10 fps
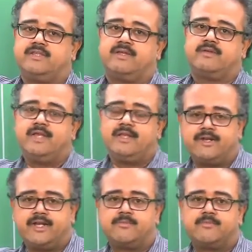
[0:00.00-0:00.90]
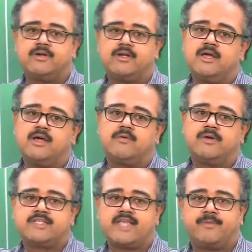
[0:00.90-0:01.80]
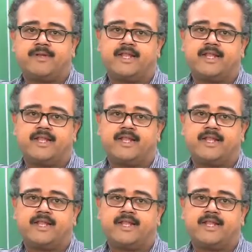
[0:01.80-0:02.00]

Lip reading: So, we are only worried about what is happening